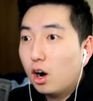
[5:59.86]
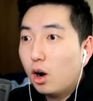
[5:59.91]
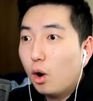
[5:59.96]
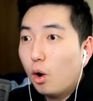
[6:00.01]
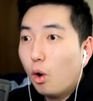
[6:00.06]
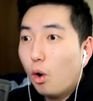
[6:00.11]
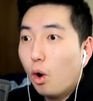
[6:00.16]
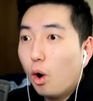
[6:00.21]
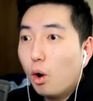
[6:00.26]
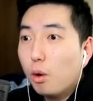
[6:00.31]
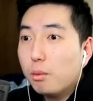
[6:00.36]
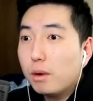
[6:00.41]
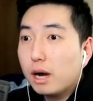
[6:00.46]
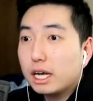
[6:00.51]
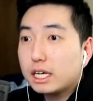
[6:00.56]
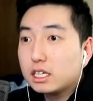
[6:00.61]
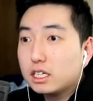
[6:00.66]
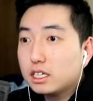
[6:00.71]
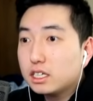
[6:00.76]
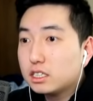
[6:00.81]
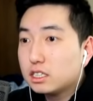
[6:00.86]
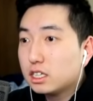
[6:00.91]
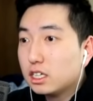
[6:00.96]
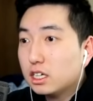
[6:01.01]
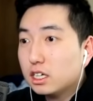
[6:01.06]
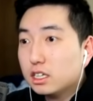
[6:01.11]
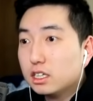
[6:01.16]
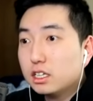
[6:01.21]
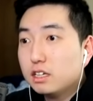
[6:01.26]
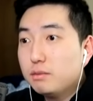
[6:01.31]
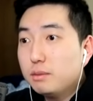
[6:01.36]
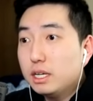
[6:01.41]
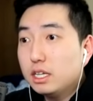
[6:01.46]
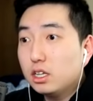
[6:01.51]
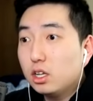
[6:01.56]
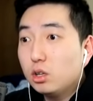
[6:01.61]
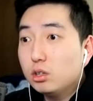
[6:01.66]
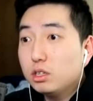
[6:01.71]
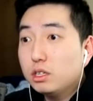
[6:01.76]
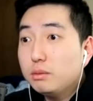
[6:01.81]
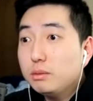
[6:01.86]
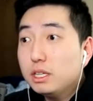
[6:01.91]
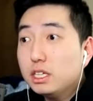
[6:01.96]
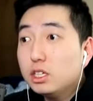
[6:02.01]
Oh my goodness. Leave me alone. Leave me